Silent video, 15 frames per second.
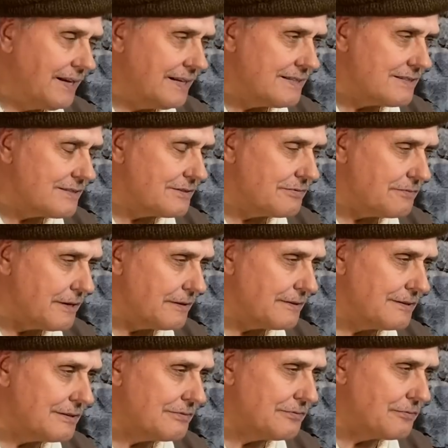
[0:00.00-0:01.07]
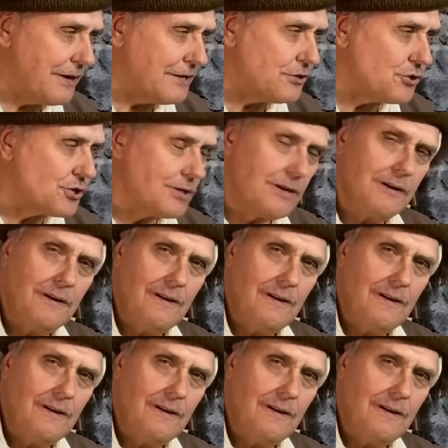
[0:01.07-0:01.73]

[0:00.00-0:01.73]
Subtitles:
is the fact that the French